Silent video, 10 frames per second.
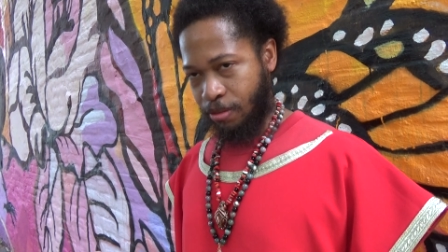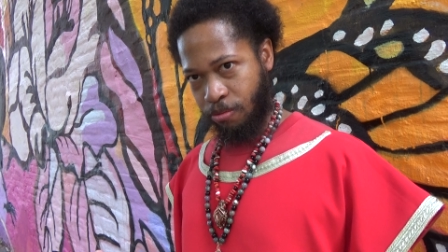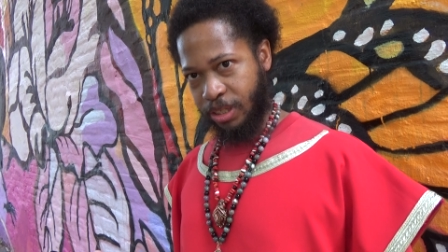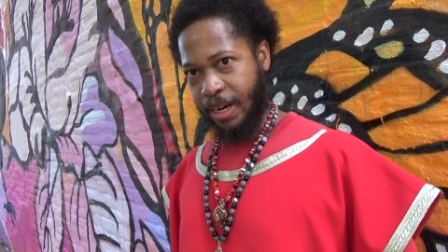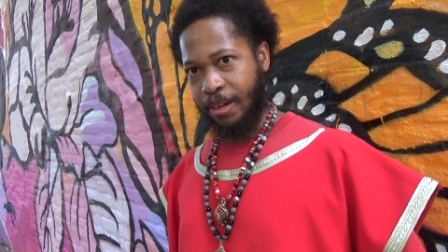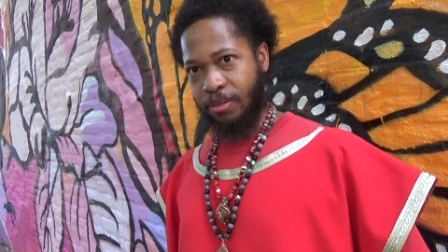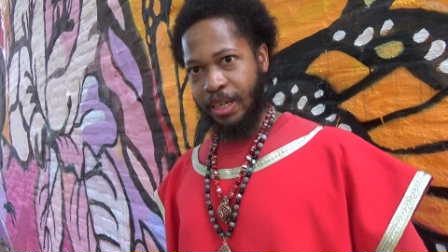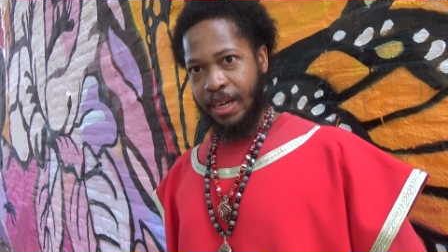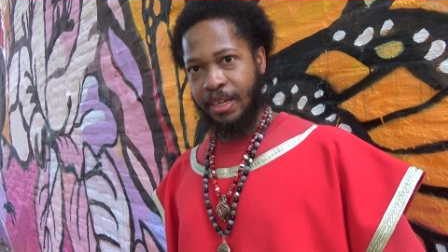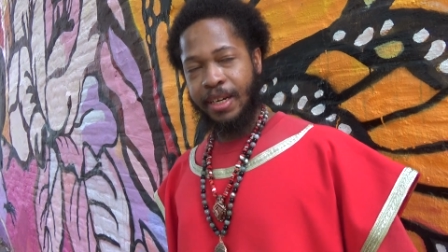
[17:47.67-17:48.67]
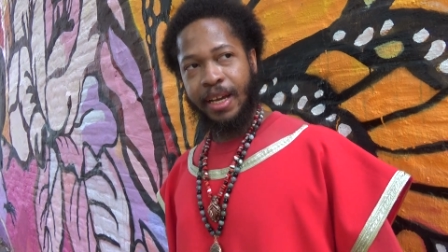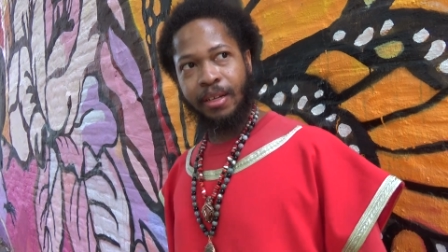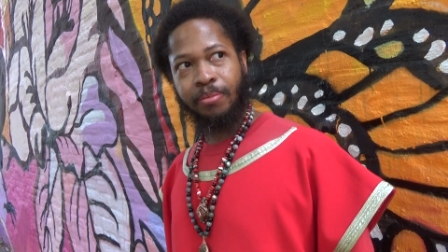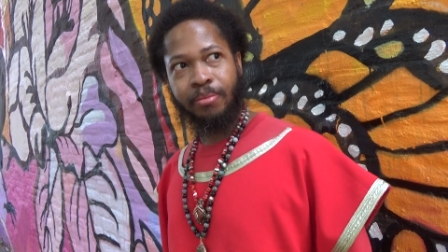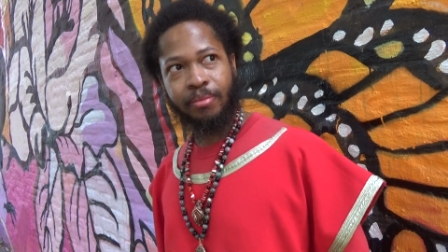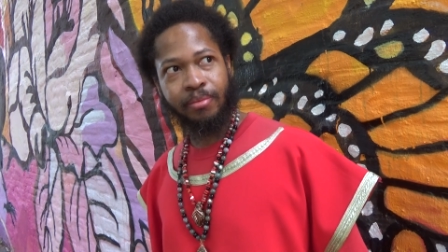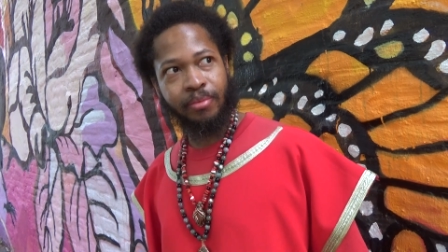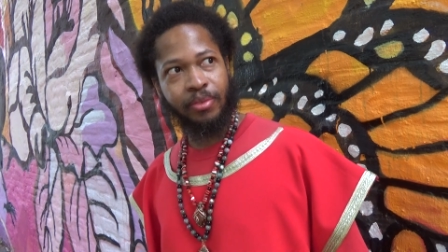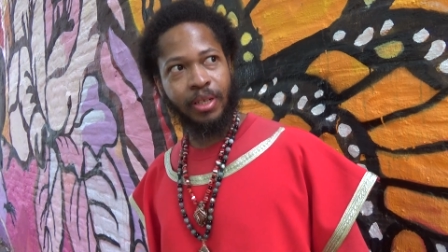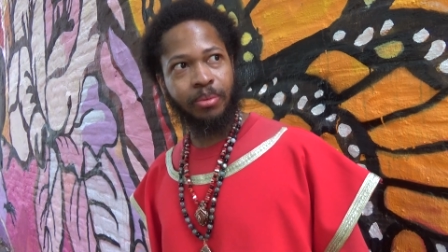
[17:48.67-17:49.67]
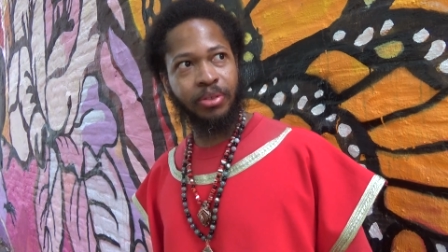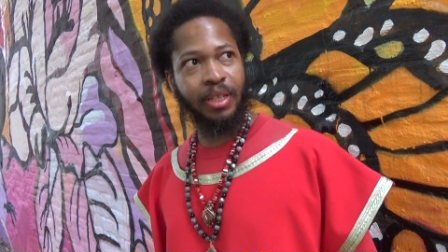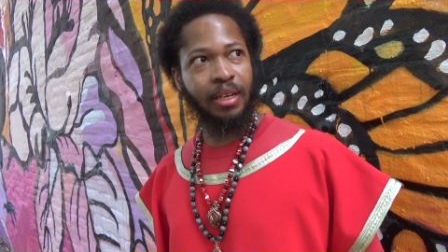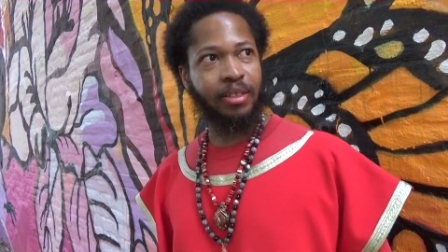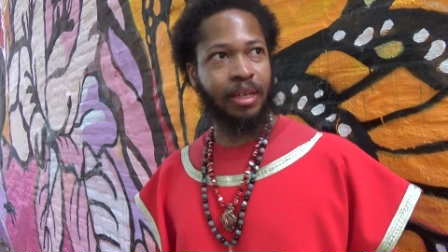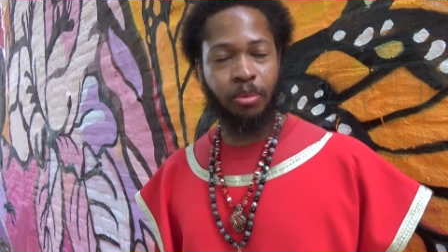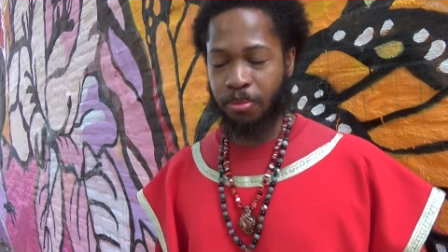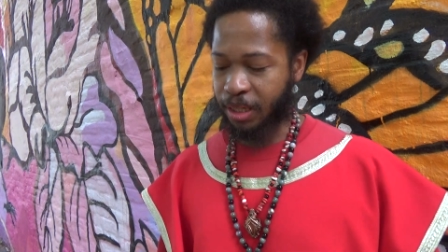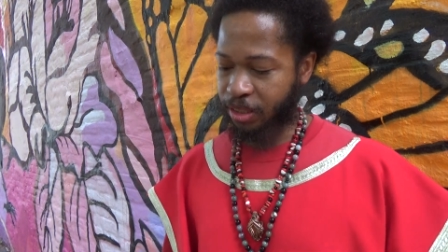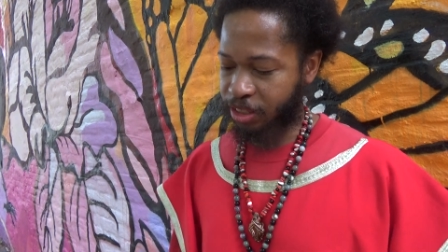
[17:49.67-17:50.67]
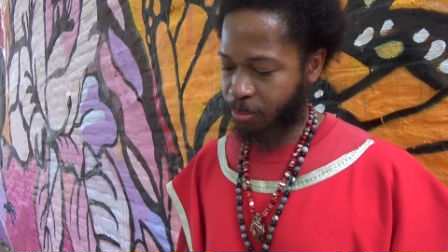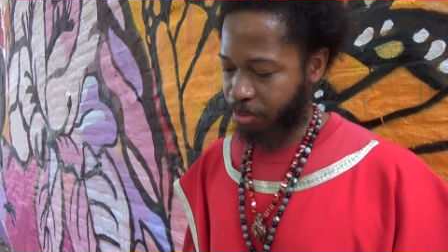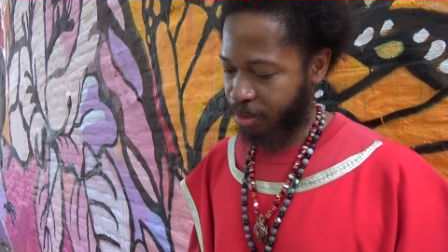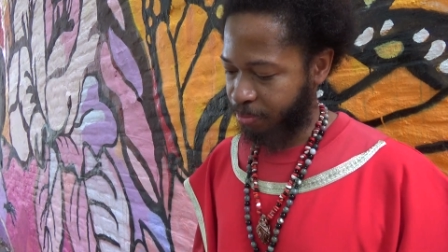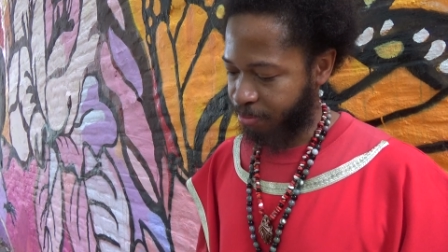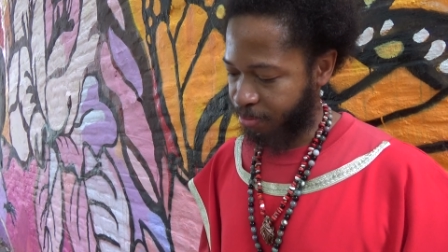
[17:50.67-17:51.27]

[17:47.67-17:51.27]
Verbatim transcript: which I ain't gonna get the net. You know what I'm saying? Cause I'm on my lunch break.